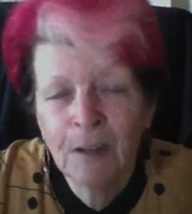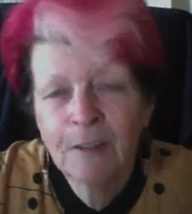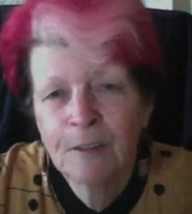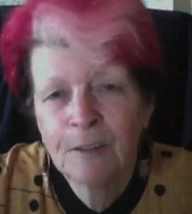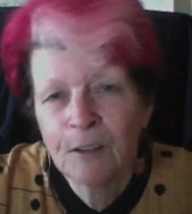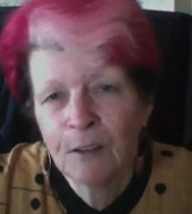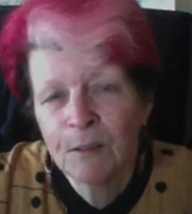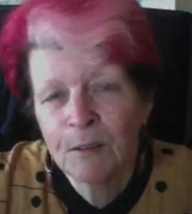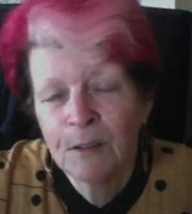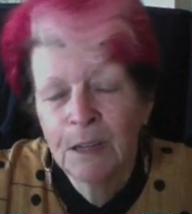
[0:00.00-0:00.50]

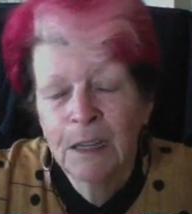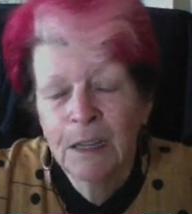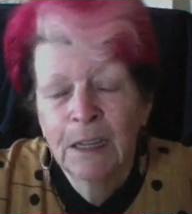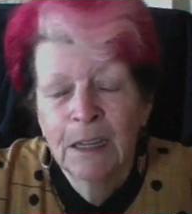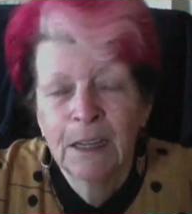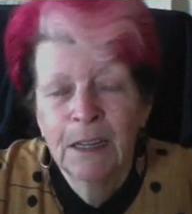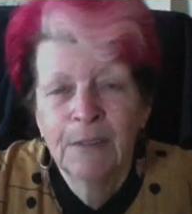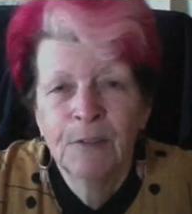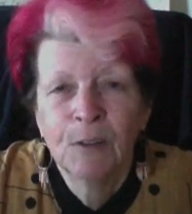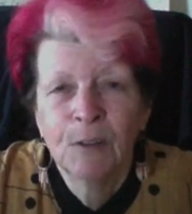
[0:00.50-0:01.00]
So
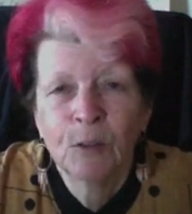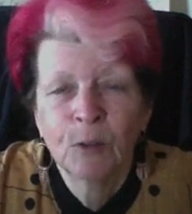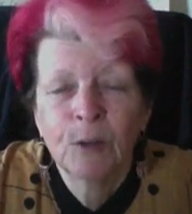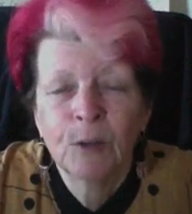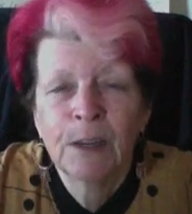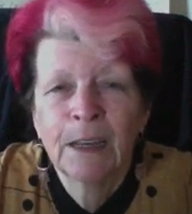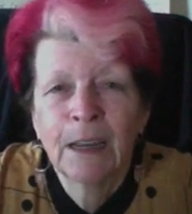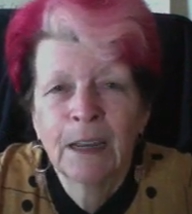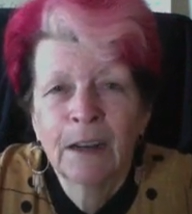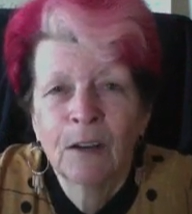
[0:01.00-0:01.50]
if you're
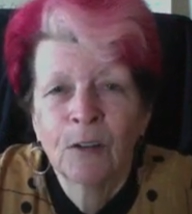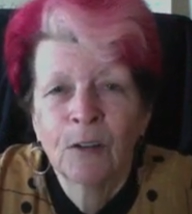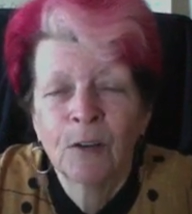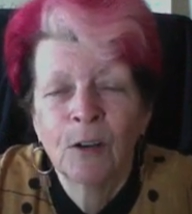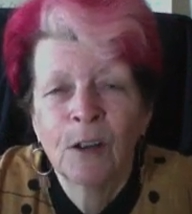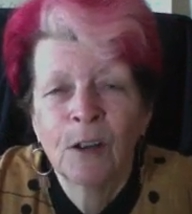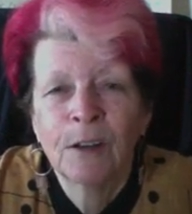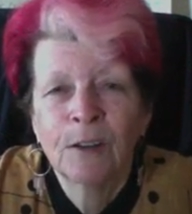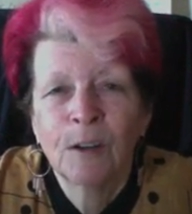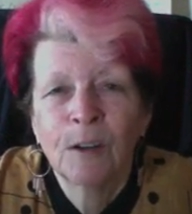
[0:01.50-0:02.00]
looking at
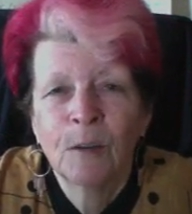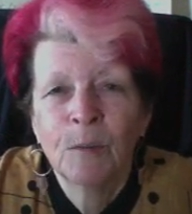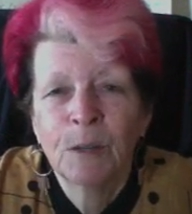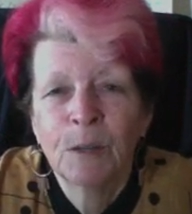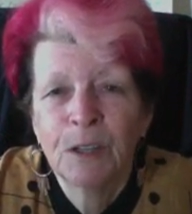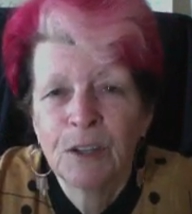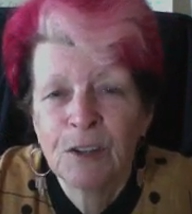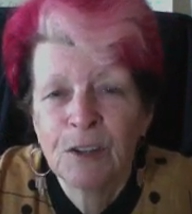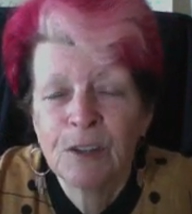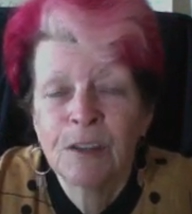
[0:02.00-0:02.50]
online
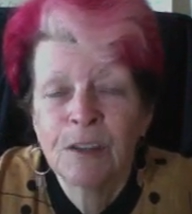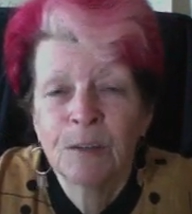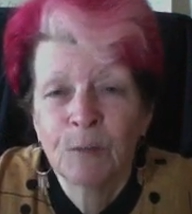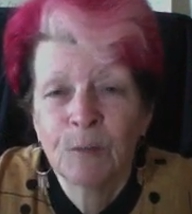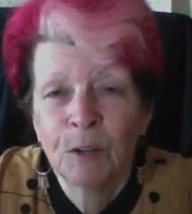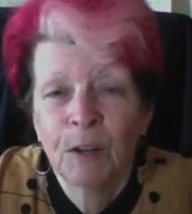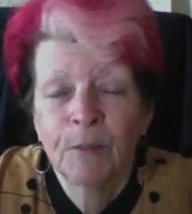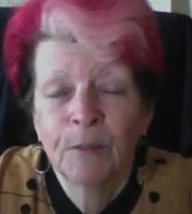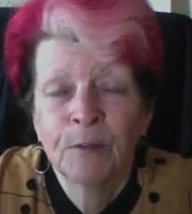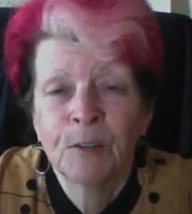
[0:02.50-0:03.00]
competitions, it
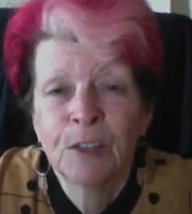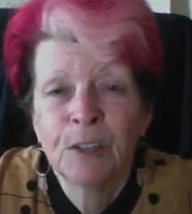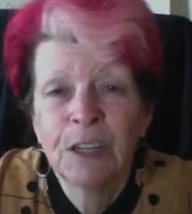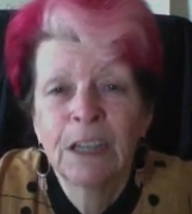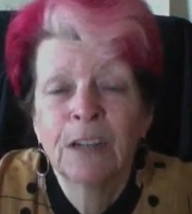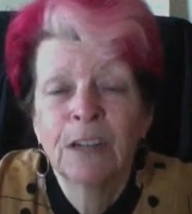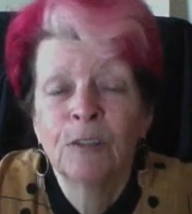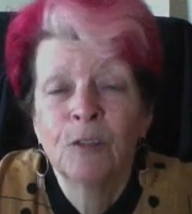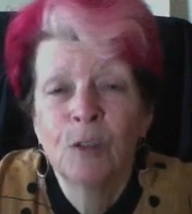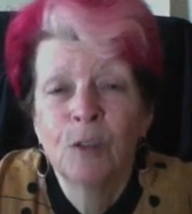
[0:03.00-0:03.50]
will often
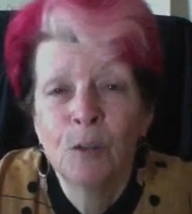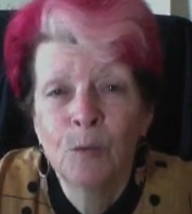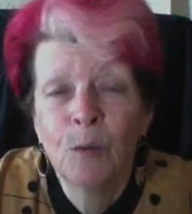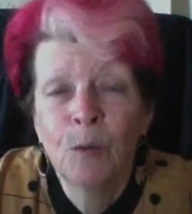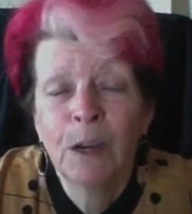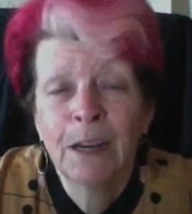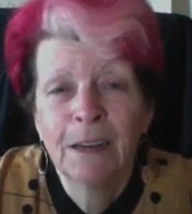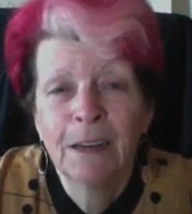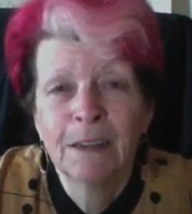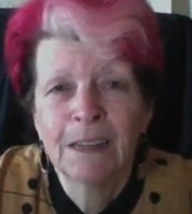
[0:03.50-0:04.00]
tell you
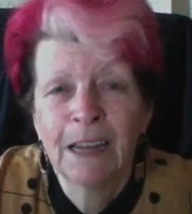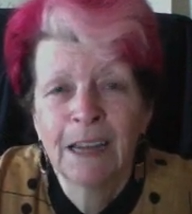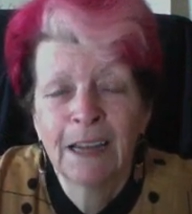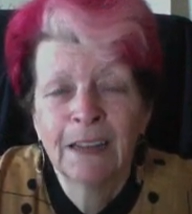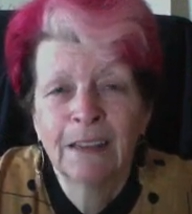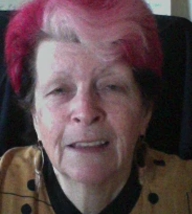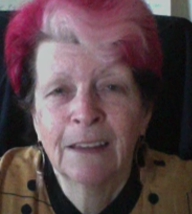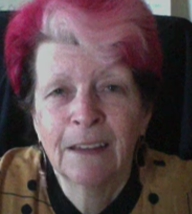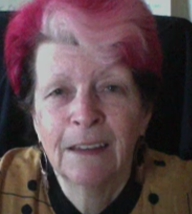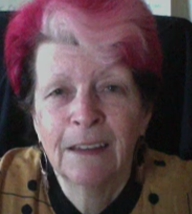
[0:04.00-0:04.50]
where to take
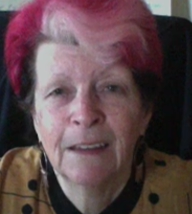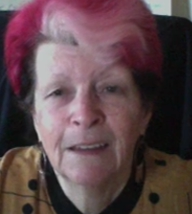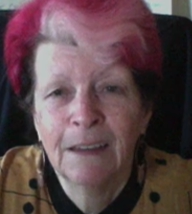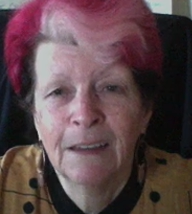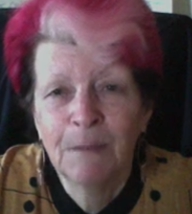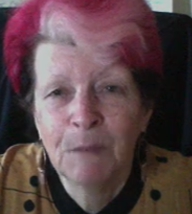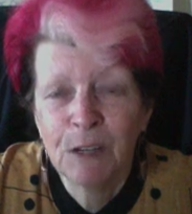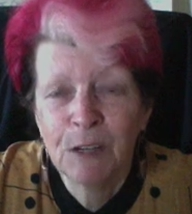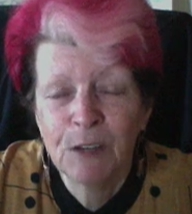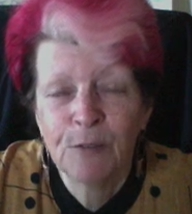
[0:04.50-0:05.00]
the
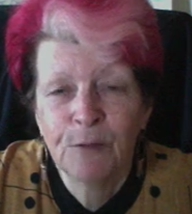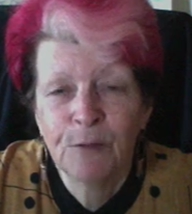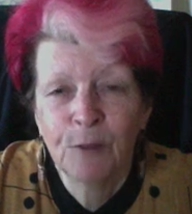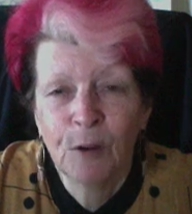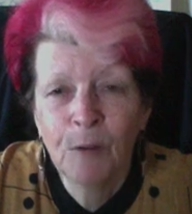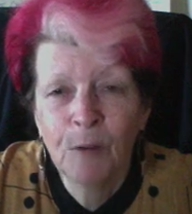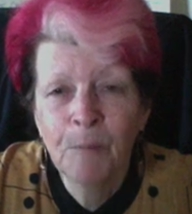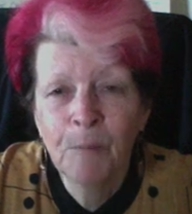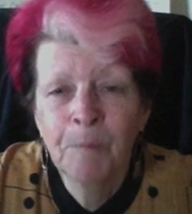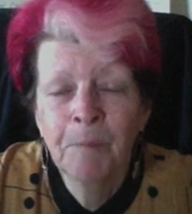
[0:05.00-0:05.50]
image
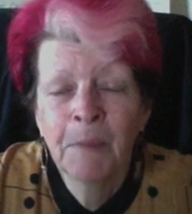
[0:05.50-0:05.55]
from.